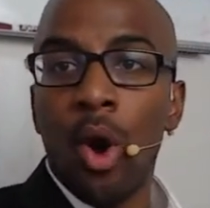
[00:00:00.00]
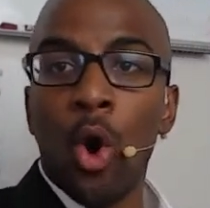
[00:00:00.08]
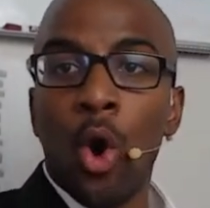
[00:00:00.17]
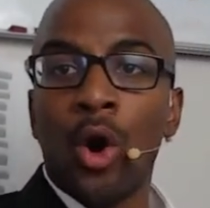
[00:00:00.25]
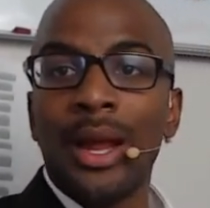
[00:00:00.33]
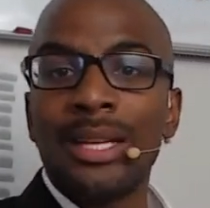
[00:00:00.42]

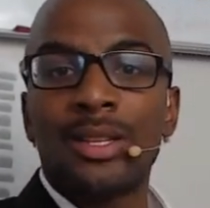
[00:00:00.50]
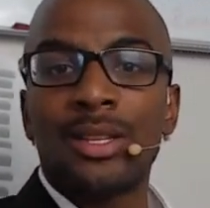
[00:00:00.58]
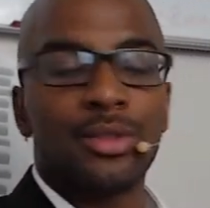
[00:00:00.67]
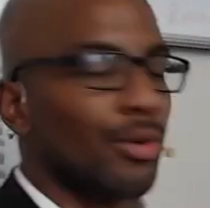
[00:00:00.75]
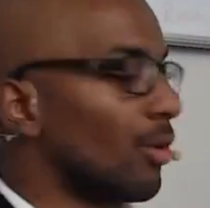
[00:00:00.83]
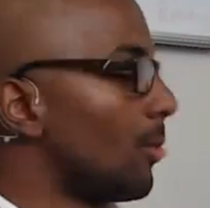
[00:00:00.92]
or it's
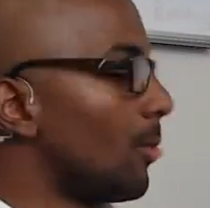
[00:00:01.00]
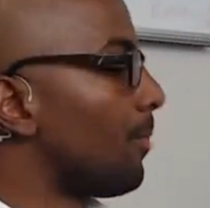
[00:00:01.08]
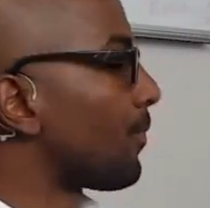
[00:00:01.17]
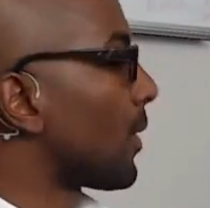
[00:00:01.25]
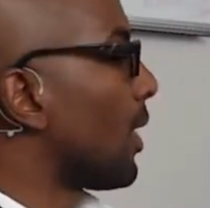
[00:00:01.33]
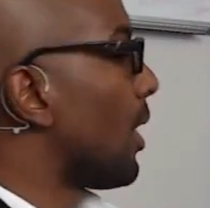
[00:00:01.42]
through
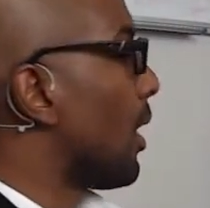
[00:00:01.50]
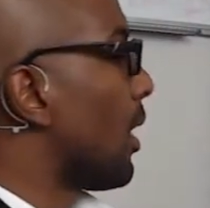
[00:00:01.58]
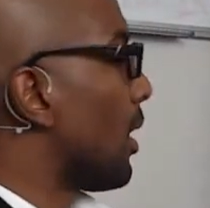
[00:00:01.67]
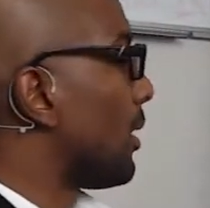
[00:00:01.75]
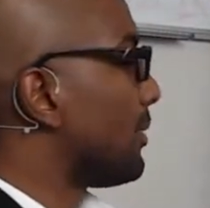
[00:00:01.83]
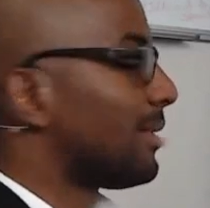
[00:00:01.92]

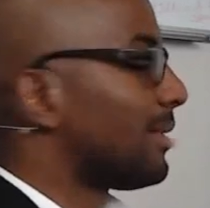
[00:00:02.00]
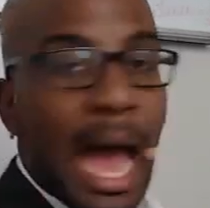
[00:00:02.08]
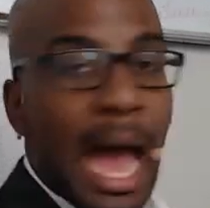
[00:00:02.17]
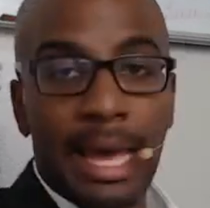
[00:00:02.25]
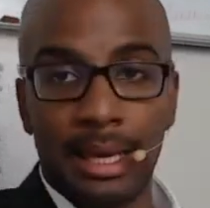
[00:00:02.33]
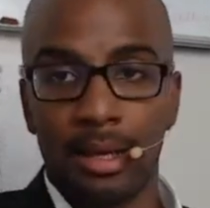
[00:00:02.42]

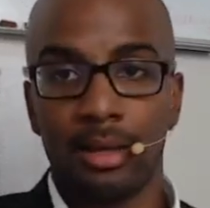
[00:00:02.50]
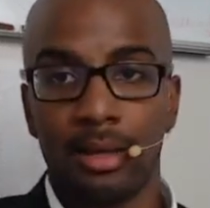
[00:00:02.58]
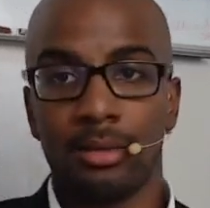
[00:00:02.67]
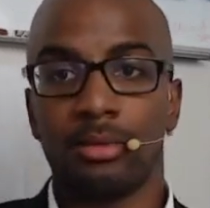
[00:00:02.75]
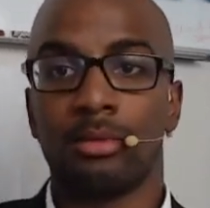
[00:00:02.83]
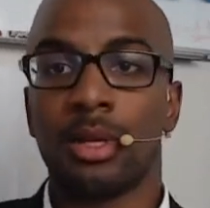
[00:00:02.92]
dying.
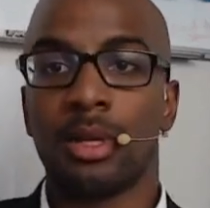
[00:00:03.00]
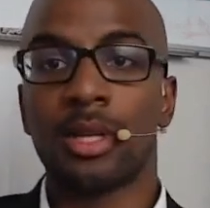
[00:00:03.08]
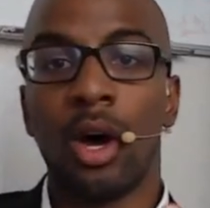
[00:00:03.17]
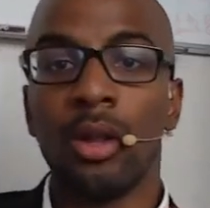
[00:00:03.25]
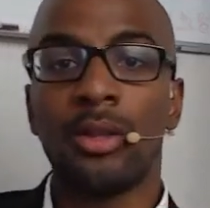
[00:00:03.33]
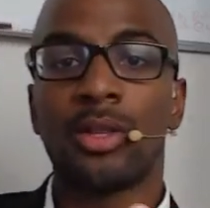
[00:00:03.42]
There's
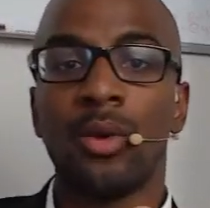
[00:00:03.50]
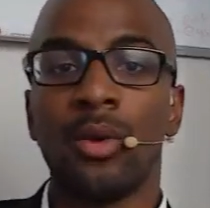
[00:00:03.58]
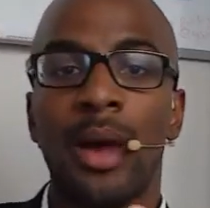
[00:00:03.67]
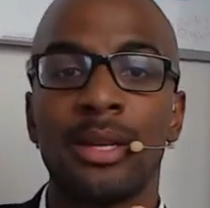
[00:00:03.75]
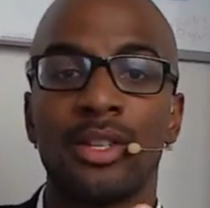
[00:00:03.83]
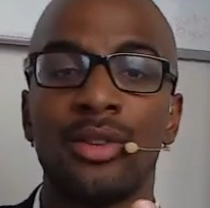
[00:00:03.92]
only two
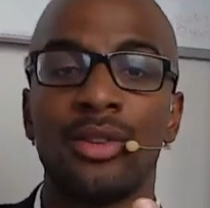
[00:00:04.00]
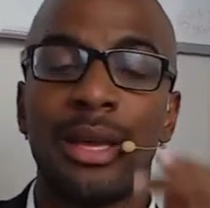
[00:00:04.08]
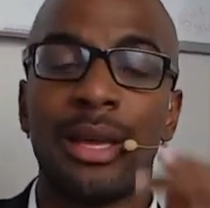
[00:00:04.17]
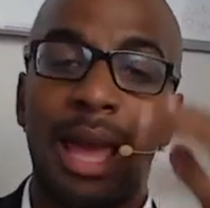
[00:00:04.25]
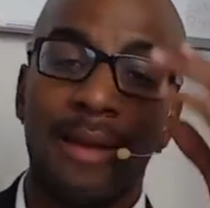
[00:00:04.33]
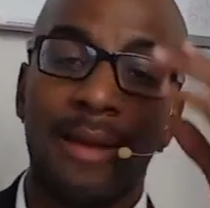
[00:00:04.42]
ways that you can gain